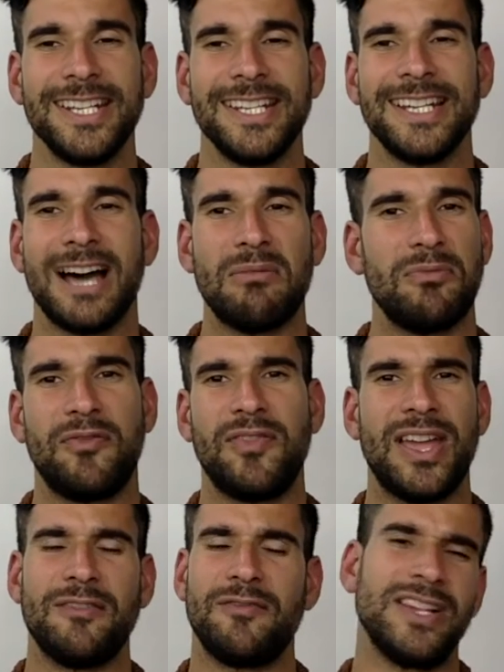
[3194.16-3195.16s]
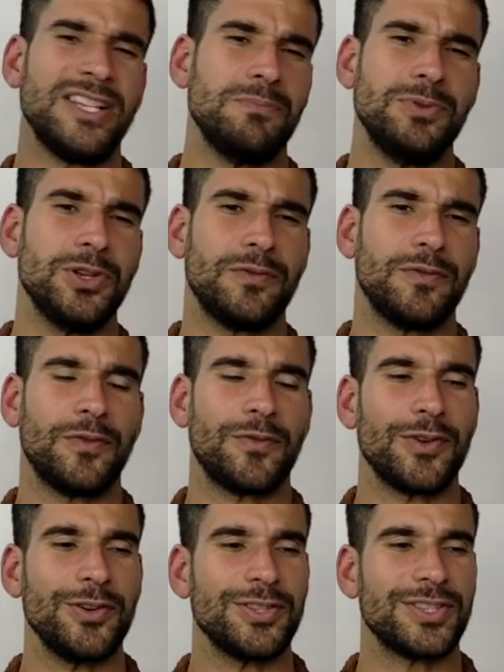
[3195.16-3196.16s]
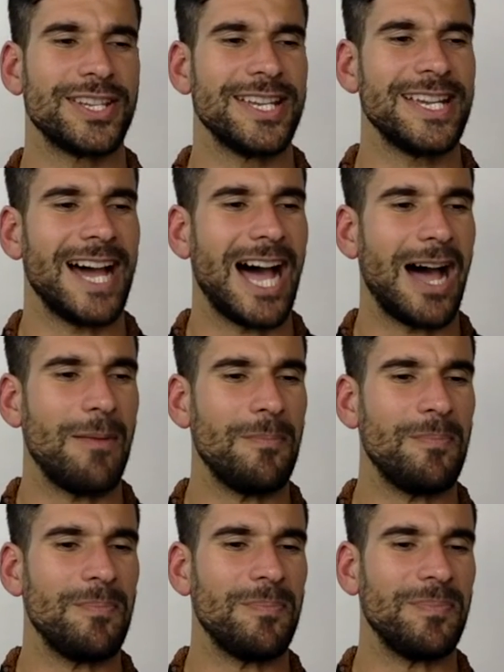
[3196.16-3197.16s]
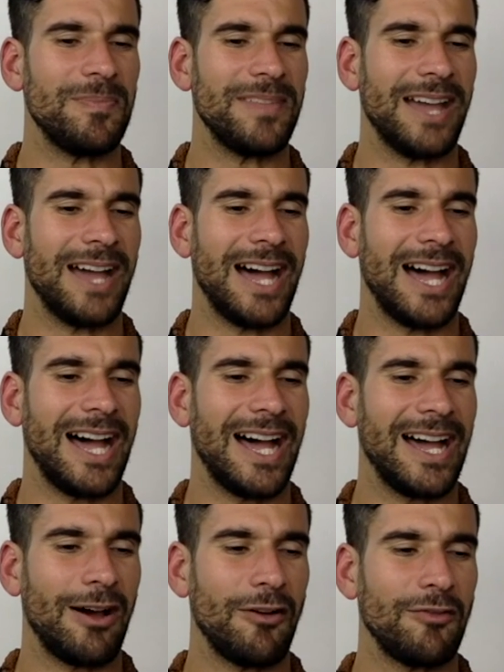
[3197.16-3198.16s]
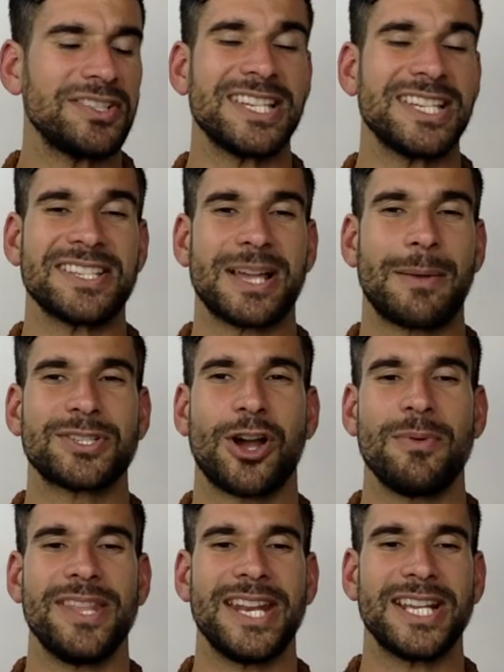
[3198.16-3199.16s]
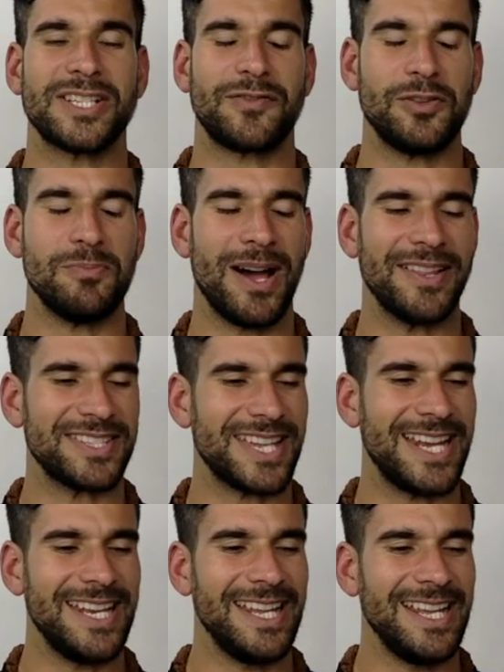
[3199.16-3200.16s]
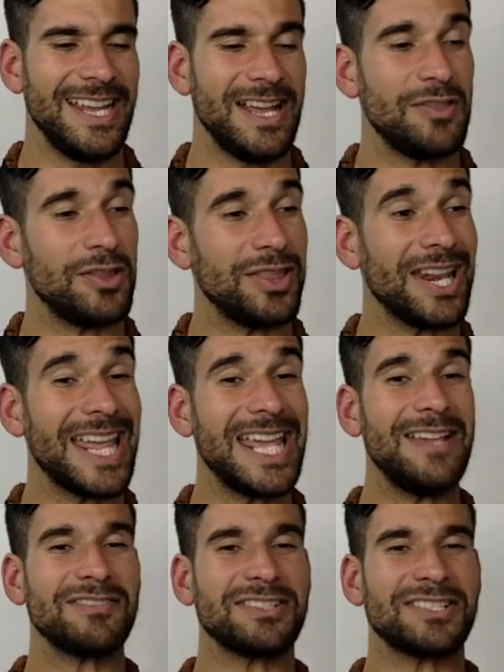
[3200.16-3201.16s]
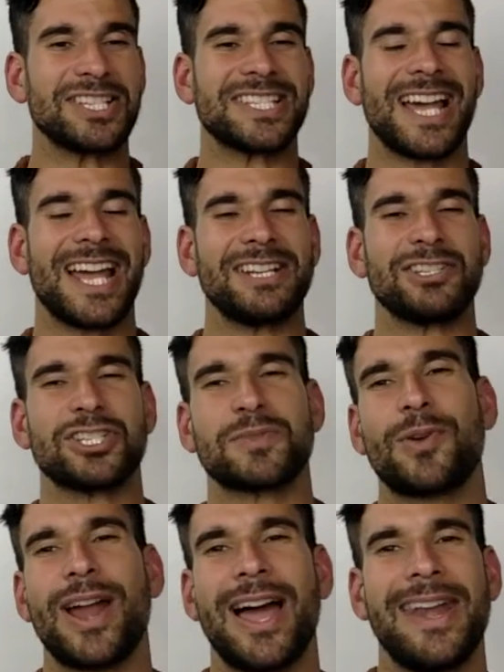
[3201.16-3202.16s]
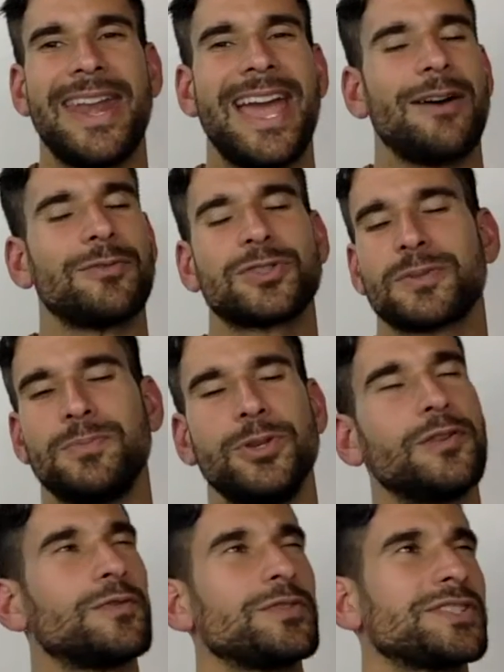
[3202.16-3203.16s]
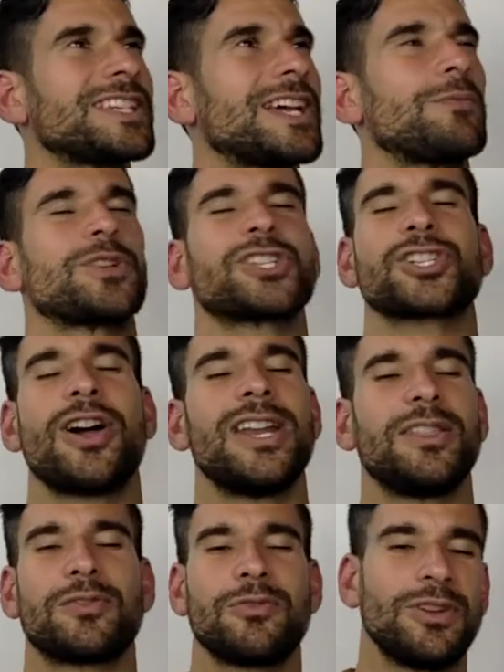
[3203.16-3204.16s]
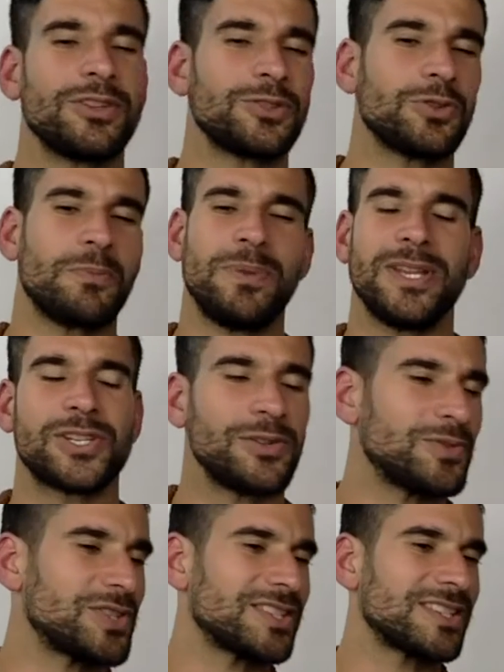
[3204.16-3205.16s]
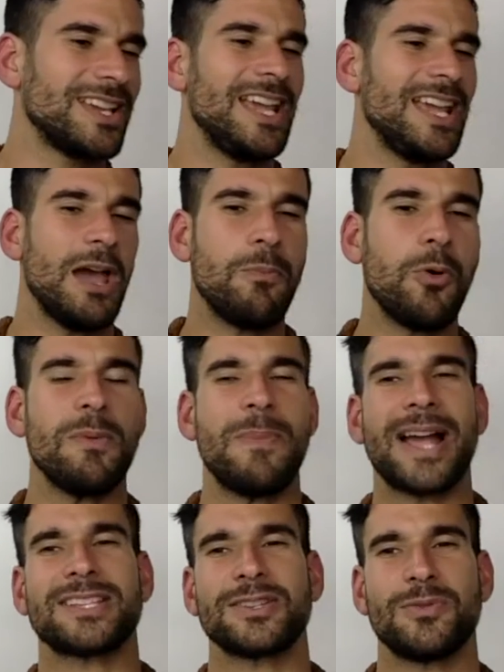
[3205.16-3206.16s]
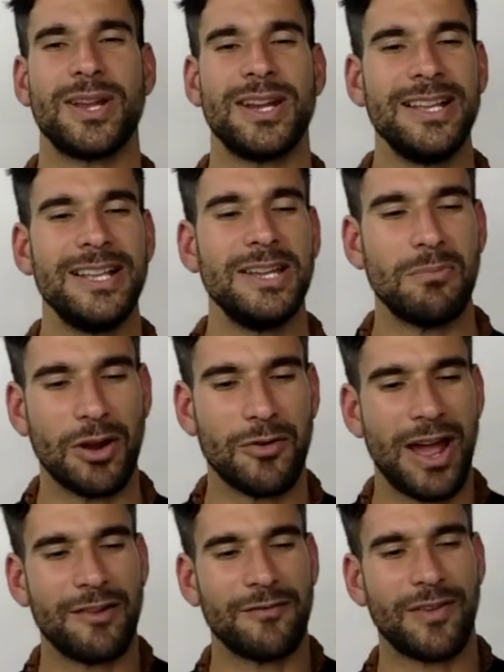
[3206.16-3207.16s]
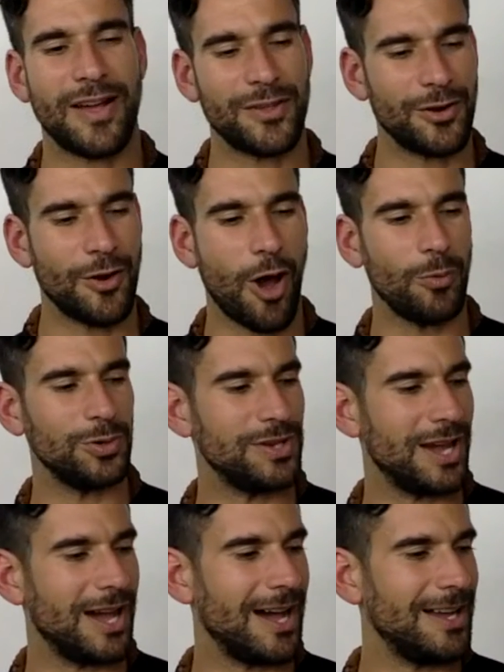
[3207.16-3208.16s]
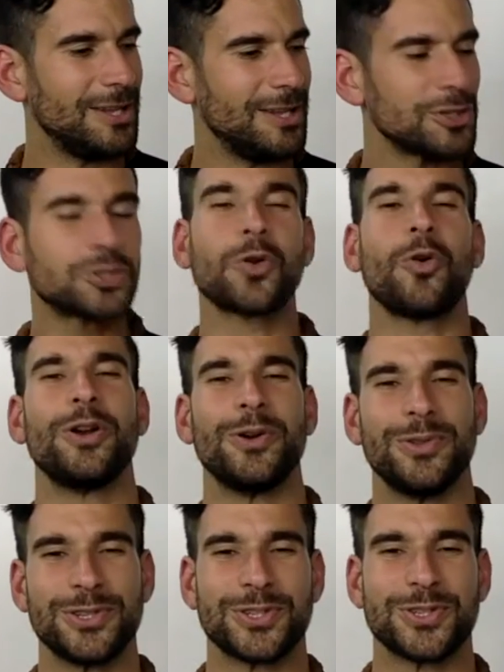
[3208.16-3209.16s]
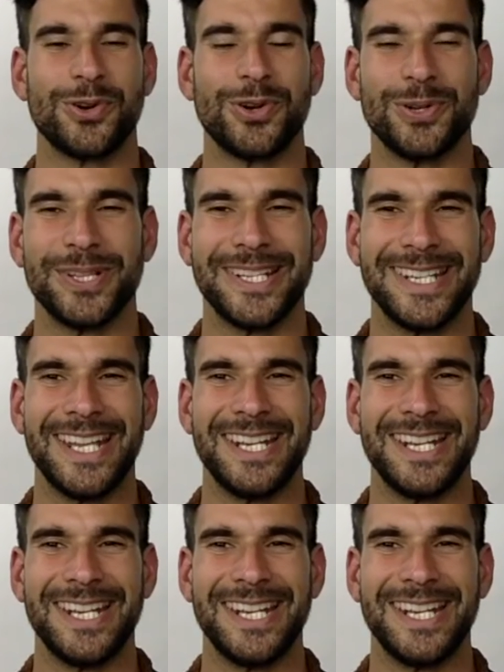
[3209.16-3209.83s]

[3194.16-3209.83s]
And figs are beautiful fruits. Obviously in the summertime, in the next few months, and the leaves are just starting to sprout now. It was just beautiful. The sun was shining through, and I took a picture, and it brought me back to when my grandfather and I would toil the soil, and